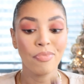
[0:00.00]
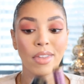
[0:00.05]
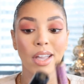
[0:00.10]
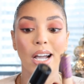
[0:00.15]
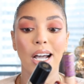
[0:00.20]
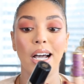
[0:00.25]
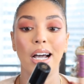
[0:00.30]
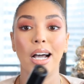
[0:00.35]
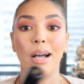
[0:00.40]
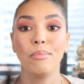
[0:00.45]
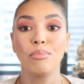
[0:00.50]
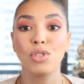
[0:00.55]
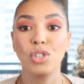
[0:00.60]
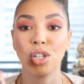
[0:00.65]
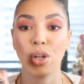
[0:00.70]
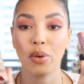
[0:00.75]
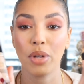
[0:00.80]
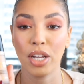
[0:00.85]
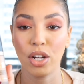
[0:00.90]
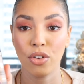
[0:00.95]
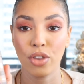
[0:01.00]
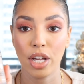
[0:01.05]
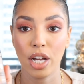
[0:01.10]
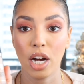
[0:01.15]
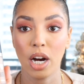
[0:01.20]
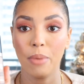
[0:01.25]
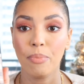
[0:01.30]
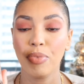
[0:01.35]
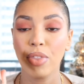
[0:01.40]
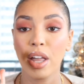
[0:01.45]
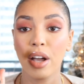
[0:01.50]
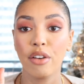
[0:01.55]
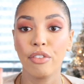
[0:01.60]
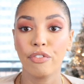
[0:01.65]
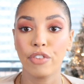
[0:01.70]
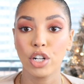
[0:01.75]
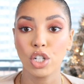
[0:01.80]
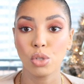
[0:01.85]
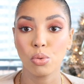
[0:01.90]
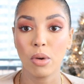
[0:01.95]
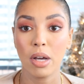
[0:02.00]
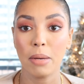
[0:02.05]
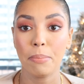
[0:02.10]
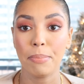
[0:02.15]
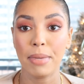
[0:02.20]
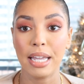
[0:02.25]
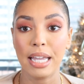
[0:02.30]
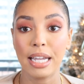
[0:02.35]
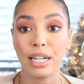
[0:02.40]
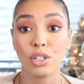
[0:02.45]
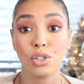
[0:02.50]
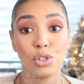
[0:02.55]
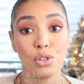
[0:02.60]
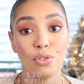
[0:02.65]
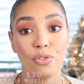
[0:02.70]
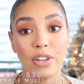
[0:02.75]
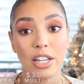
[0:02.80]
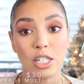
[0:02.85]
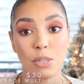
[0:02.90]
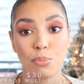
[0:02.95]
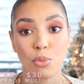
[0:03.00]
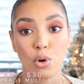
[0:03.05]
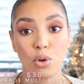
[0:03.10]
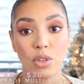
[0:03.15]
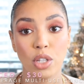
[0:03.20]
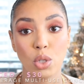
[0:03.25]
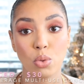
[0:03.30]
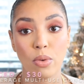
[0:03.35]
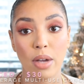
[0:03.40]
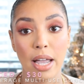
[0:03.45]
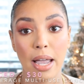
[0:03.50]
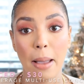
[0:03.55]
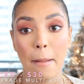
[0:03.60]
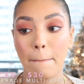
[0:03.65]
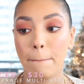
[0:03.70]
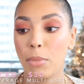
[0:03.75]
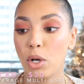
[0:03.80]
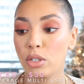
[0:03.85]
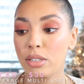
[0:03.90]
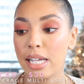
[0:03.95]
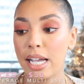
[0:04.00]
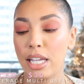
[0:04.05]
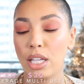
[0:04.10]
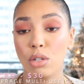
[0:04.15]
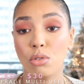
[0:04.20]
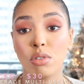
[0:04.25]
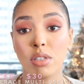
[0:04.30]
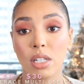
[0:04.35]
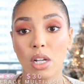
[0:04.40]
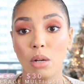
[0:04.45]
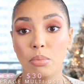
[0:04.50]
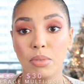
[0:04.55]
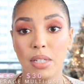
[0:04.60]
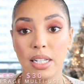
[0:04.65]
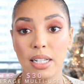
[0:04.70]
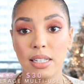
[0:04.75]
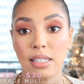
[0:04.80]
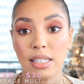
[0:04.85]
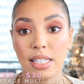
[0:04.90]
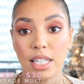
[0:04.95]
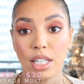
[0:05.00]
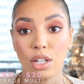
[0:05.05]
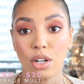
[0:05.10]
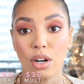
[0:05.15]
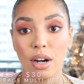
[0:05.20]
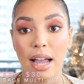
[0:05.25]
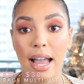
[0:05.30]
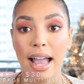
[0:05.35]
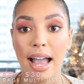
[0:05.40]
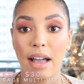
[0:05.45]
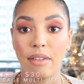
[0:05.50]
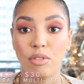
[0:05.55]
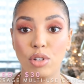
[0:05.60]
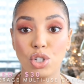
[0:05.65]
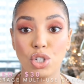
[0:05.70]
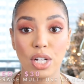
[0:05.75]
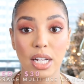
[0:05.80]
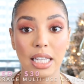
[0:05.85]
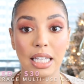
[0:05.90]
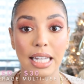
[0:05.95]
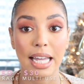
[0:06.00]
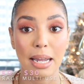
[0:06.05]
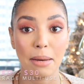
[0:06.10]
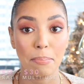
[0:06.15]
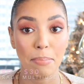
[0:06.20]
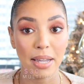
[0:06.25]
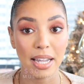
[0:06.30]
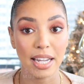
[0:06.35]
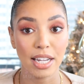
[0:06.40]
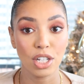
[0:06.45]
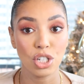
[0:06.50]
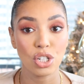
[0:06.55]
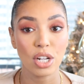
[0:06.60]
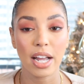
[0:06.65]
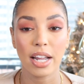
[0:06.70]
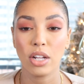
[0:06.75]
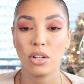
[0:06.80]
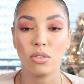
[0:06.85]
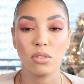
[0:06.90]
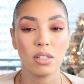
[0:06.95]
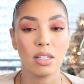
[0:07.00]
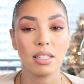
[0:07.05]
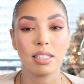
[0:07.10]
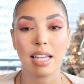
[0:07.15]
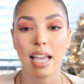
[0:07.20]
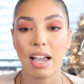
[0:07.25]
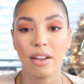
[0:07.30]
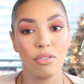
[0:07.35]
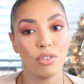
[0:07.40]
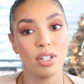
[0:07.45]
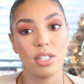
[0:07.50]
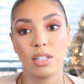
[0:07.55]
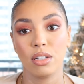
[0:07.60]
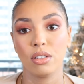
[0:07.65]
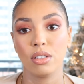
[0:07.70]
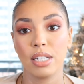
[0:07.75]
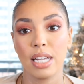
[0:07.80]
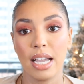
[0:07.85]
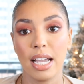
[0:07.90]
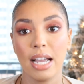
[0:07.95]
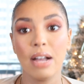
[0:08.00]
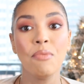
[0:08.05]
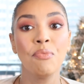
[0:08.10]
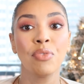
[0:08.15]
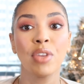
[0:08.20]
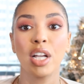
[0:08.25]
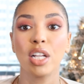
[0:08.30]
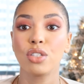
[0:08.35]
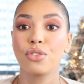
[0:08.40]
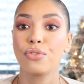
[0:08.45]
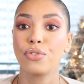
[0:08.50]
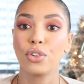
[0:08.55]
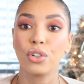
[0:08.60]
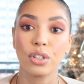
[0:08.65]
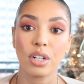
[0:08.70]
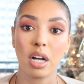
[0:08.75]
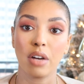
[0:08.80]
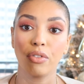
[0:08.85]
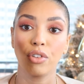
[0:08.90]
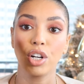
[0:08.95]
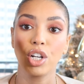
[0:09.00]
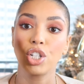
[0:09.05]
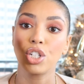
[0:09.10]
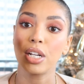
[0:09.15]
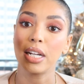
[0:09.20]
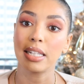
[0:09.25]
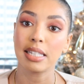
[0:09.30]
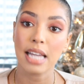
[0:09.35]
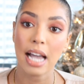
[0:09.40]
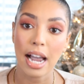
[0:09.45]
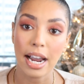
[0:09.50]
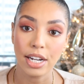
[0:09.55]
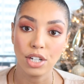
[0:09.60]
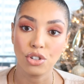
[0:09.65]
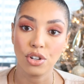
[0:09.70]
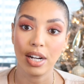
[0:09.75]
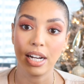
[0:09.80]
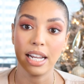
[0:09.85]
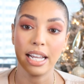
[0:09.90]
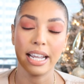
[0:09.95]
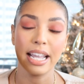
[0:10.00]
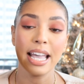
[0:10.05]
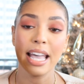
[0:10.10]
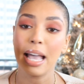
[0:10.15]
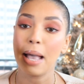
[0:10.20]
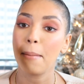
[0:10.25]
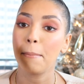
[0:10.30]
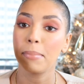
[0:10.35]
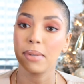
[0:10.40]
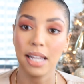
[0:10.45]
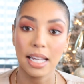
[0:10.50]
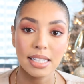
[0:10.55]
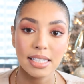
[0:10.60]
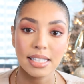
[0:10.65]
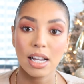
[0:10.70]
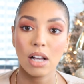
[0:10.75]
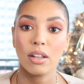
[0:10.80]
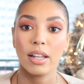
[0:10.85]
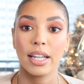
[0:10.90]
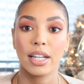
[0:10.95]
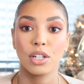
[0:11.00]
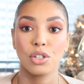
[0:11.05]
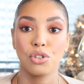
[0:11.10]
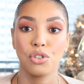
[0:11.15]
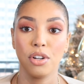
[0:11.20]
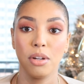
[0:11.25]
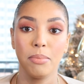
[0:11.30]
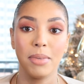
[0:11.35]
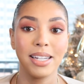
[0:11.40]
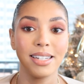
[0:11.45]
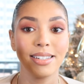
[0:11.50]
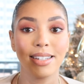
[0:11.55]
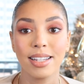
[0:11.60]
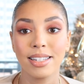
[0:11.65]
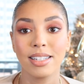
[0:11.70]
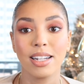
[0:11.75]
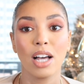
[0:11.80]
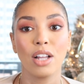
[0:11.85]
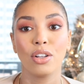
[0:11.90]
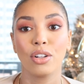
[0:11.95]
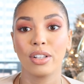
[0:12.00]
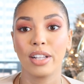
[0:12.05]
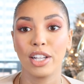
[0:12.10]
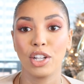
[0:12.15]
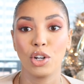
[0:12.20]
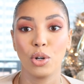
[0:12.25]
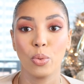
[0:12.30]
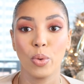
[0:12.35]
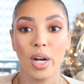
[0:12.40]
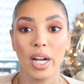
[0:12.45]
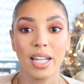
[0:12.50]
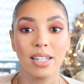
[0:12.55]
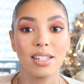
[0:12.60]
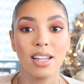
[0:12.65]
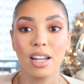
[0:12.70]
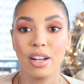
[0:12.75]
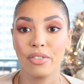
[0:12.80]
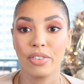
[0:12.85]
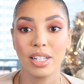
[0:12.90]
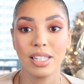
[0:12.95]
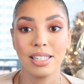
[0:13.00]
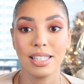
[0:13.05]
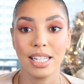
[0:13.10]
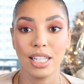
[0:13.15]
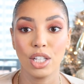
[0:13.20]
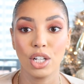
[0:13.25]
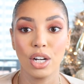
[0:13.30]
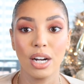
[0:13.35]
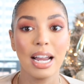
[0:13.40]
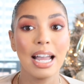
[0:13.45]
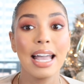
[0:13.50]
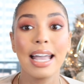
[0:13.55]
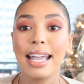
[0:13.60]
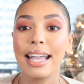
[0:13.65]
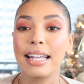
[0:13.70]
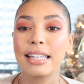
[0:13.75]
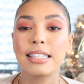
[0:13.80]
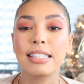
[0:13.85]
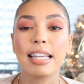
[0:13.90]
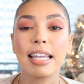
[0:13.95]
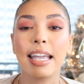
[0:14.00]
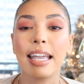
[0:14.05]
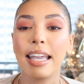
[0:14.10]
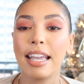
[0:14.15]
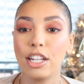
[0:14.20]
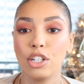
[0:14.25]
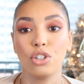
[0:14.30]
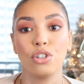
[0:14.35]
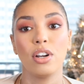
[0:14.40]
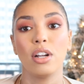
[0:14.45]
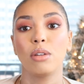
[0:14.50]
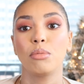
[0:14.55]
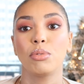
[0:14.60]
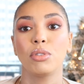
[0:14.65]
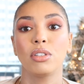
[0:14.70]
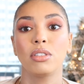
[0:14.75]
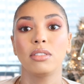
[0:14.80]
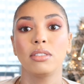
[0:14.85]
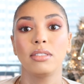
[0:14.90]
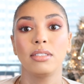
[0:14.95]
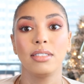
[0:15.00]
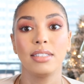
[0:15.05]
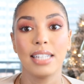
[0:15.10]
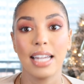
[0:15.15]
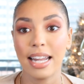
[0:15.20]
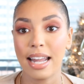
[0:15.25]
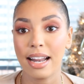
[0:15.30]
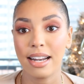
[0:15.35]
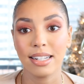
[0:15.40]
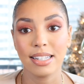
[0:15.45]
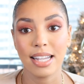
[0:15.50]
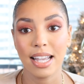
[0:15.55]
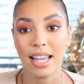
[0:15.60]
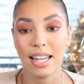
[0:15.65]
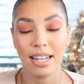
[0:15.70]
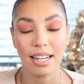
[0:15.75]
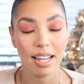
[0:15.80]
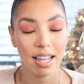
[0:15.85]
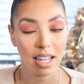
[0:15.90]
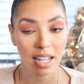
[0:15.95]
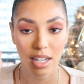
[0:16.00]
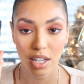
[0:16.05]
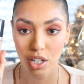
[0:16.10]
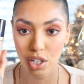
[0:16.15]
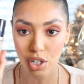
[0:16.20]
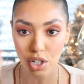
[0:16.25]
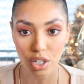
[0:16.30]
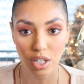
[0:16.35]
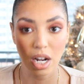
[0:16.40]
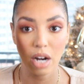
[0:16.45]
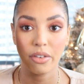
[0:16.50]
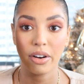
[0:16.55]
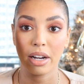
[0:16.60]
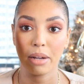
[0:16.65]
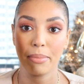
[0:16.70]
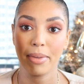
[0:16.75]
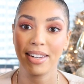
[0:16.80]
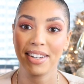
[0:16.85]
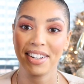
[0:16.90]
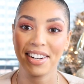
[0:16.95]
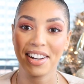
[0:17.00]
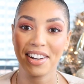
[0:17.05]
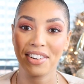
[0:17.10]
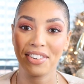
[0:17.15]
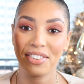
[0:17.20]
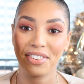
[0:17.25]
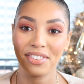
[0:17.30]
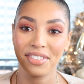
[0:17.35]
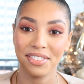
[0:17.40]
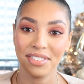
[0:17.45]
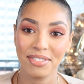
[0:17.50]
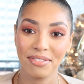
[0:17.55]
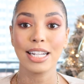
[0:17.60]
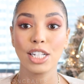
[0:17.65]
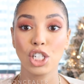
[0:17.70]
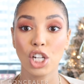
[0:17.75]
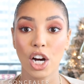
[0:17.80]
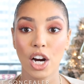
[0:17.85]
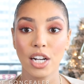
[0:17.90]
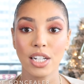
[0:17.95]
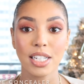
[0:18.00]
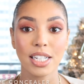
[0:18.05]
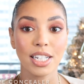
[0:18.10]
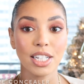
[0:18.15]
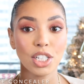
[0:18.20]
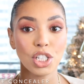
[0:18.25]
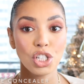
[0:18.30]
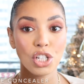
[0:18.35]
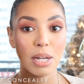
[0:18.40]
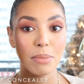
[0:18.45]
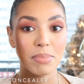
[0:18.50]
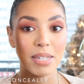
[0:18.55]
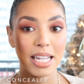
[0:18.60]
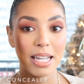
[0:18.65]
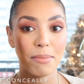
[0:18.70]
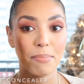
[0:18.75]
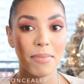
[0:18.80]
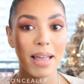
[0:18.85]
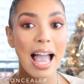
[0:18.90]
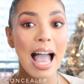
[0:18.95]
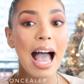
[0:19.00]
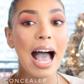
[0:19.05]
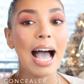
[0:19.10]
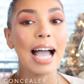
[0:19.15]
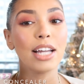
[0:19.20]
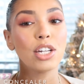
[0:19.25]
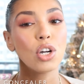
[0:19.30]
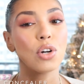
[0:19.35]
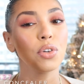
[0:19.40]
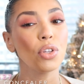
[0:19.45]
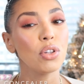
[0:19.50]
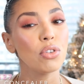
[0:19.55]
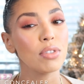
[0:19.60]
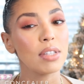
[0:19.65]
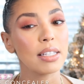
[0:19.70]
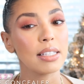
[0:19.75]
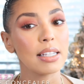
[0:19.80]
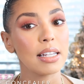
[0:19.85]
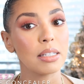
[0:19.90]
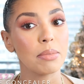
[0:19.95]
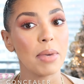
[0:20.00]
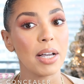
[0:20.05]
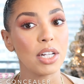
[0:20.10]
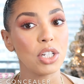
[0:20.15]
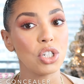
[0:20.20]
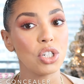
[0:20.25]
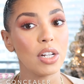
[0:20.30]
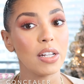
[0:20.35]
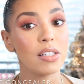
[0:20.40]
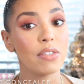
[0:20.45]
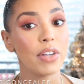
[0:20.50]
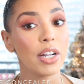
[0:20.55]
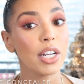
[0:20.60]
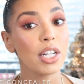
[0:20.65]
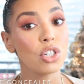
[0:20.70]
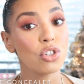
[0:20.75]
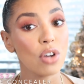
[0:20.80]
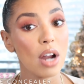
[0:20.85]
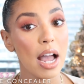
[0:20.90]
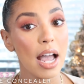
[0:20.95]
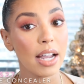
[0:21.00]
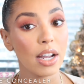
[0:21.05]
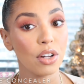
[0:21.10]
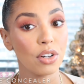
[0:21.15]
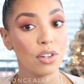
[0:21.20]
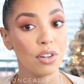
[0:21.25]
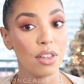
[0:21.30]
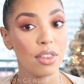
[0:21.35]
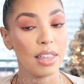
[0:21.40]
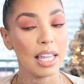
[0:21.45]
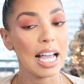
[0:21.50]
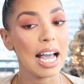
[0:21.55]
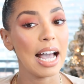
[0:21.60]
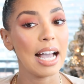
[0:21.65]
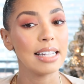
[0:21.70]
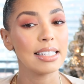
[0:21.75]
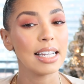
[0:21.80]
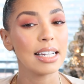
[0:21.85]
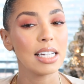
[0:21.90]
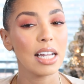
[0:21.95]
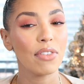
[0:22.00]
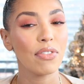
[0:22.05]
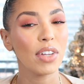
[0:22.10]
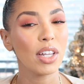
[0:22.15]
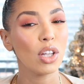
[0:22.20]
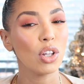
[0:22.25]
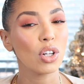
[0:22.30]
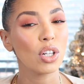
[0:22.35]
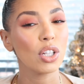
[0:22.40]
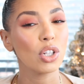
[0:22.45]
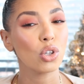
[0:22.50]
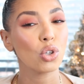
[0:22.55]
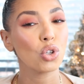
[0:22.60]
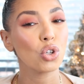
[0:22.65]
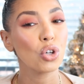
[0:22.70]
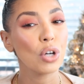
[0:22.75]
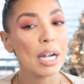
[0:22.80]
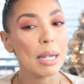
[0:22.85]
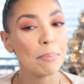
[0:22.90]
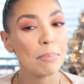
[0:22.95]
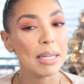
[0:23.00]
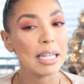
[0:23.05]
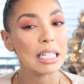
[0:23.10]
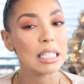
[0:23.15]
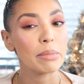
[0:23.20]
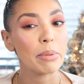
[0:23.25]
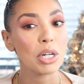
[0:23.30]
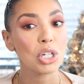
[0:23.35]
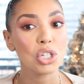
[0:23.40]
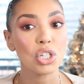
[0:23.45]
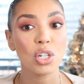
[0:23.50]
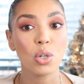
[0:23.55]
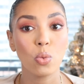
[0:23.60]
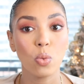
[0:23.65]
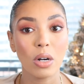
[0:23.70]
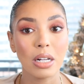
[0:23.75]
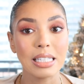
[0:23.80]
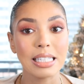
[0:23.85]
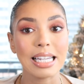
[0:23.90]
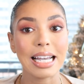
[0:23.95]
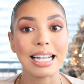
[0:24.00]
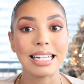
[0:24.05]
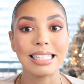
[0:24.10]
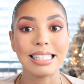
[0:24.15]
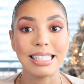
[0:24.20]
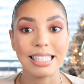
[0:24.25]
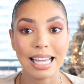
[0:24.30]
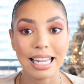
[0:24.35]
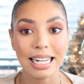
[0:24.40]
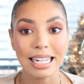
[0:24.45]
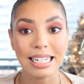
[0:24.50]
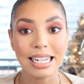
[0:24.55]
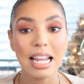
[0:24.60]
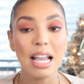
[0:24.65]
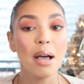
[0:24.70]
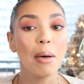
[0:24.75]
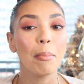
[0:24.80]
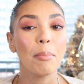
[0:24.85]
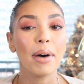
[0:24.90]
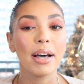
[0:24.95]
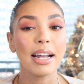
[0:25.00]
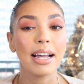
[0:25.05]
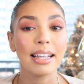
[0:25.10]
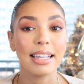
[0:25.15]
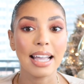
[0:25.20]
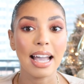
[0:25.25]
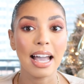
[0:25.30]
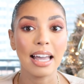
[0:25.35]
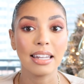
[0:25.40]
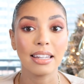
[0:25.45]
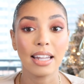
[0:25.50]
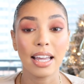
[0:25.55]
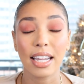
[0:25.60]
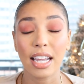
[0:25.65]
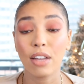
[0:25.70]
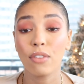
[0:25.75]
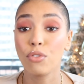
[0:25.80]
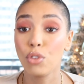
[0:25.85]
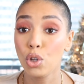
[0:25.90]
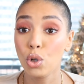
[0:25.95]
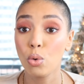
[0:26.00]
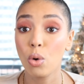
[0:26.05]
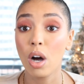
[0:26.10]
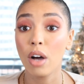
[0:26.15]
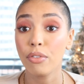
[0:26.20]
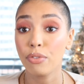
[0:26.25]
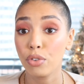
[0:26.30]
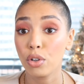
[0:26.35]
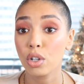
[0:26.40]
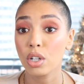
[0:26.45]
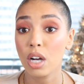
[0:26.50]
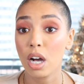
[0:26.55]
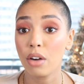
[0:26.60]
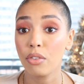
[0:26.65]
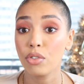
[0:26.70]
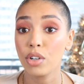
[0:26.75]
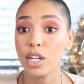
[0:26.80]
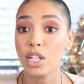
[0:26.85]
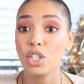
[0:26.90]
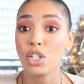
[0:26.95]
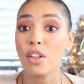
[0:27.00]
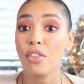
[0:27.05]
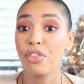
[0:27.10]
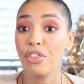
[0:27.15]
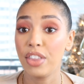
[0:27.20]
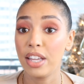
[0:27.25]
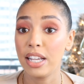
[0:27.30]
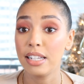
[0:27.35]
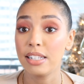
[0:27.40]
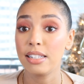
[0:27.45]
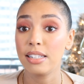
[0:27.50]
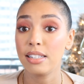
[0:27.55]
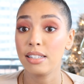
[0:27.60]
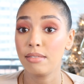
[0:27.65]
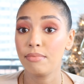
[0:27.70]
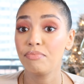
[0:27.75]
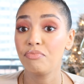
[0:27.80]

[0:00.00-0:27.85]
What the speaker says: So here they are. First one being Too Faced Born This Way Multi-Use Sculpting Concealer. I have the shade Light Beige. I use this every single day. It's full coverage, it's hydrating, it blends out like a dream. It does not look like you're wearing a ton of concealer. It's incredible. 10 out of 10, could not recommend enough. Tarte Shape Tape. I don't use this as much. It's very drying underneath the eyes. I definitely look a little crepey, especially once I set it. But again, like if you want full coverage, this